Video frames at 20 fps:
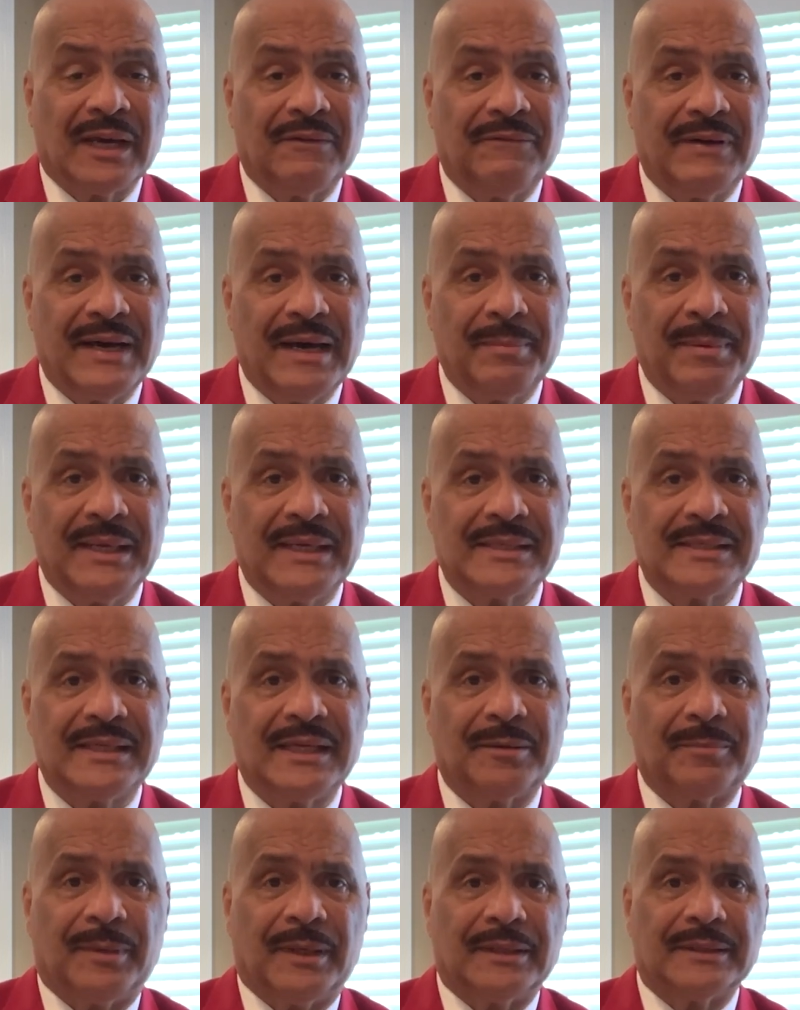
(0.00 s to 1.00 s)
Phi Beta
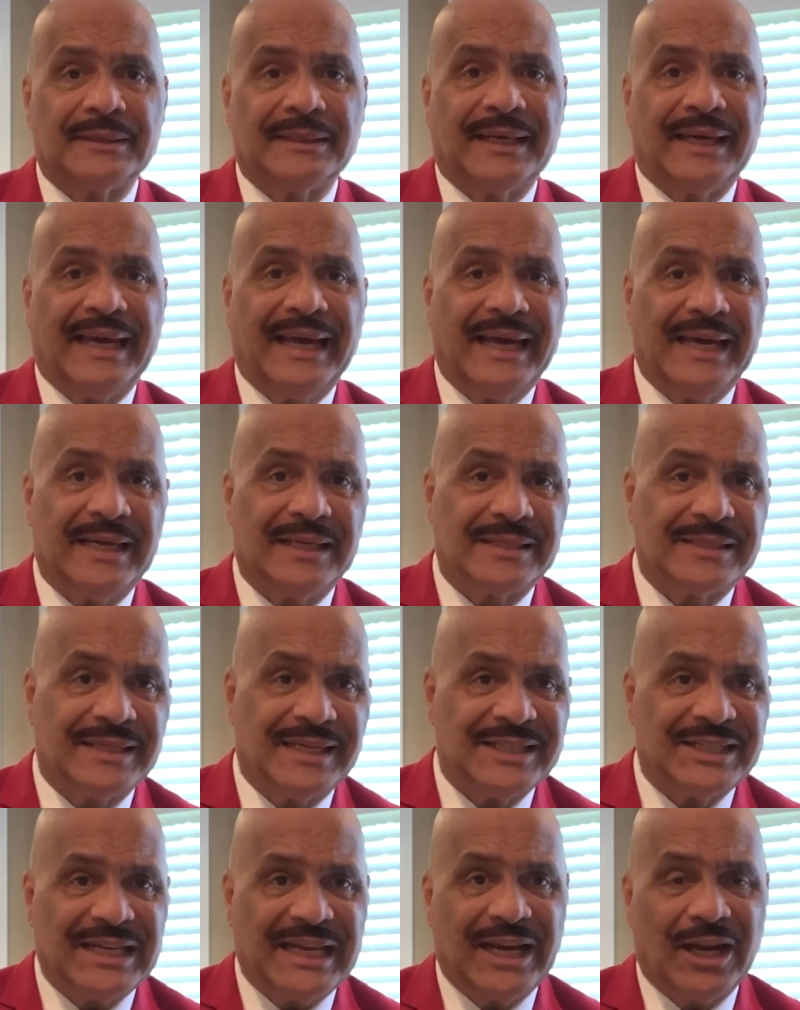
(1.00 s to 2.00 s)
Sigma has
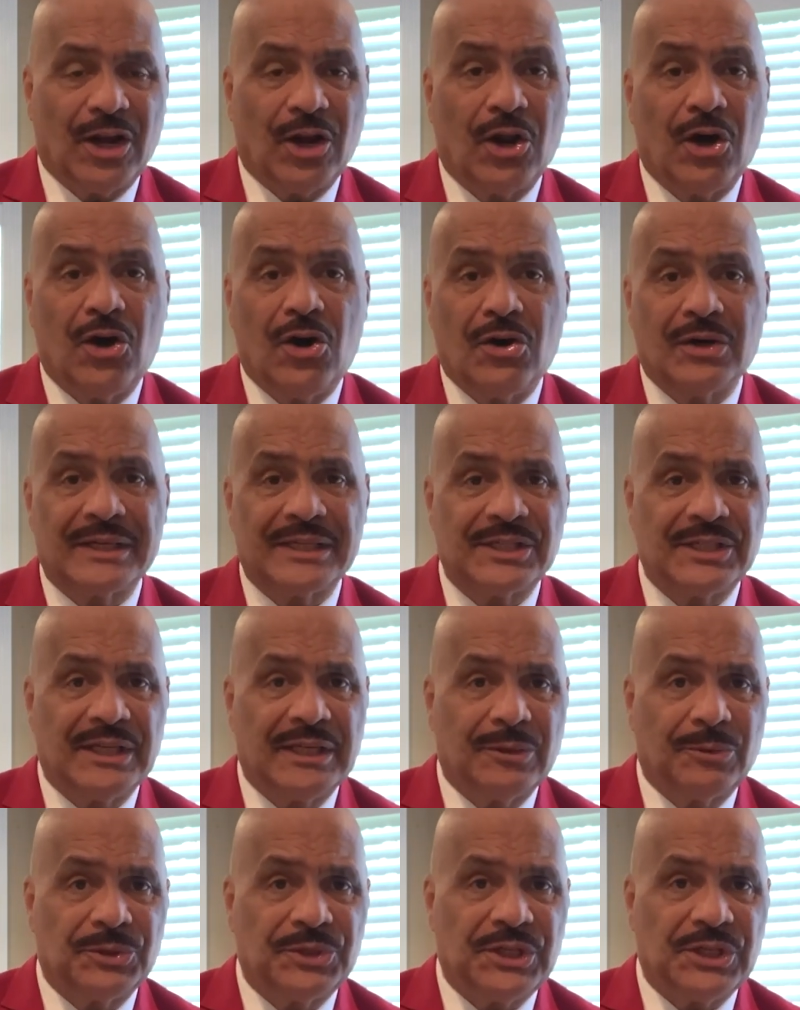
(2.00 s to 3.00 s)
such a long,
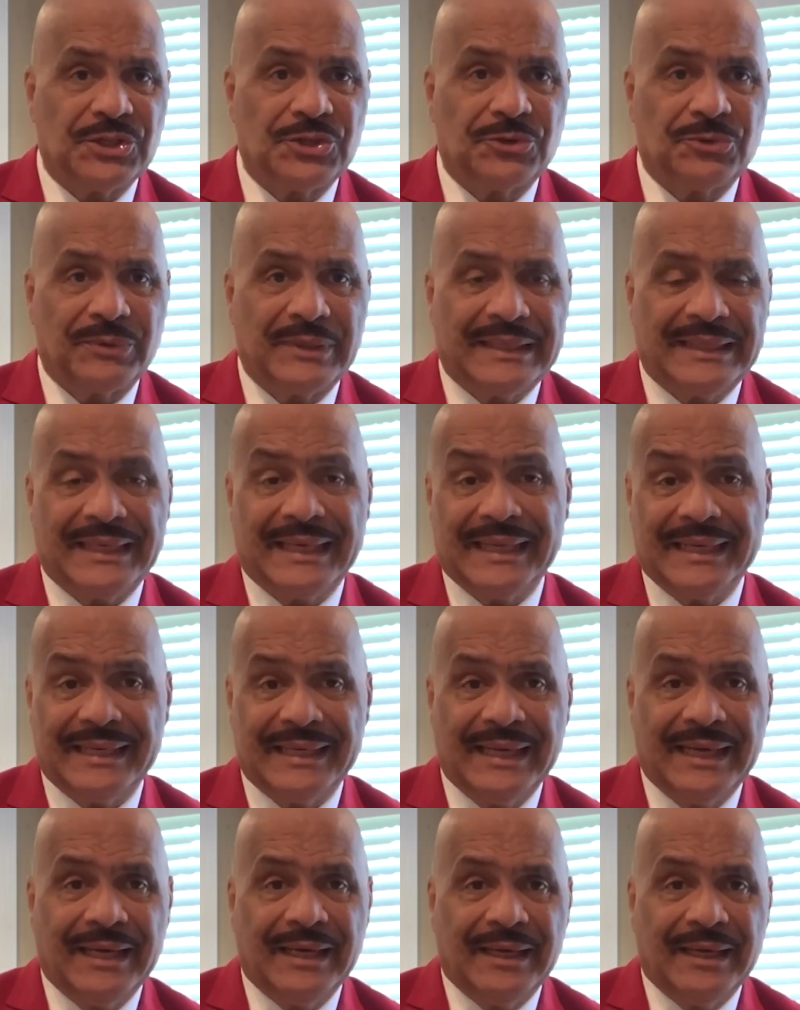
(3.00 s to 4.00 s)
distinguished history, and